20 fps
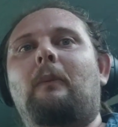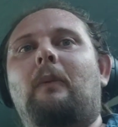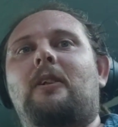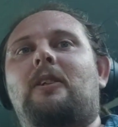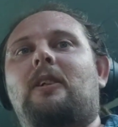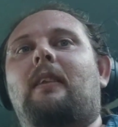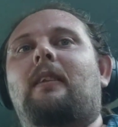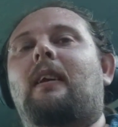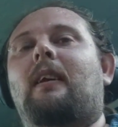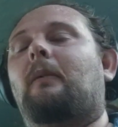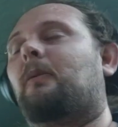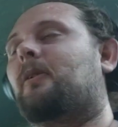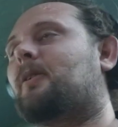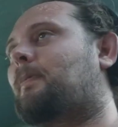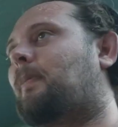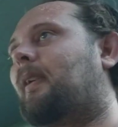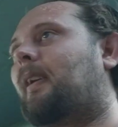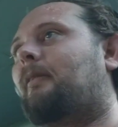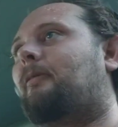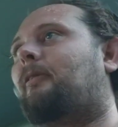which I think was
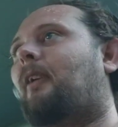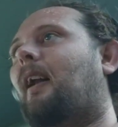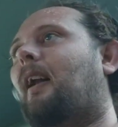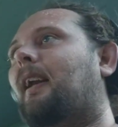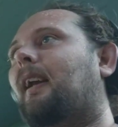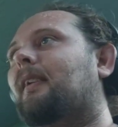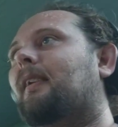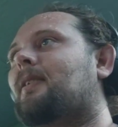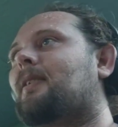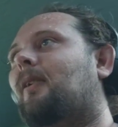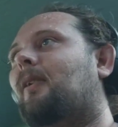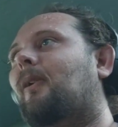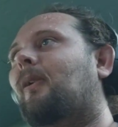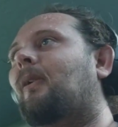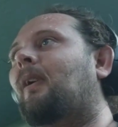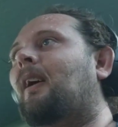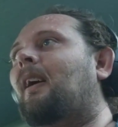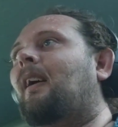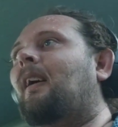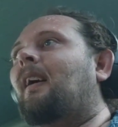pretty funny until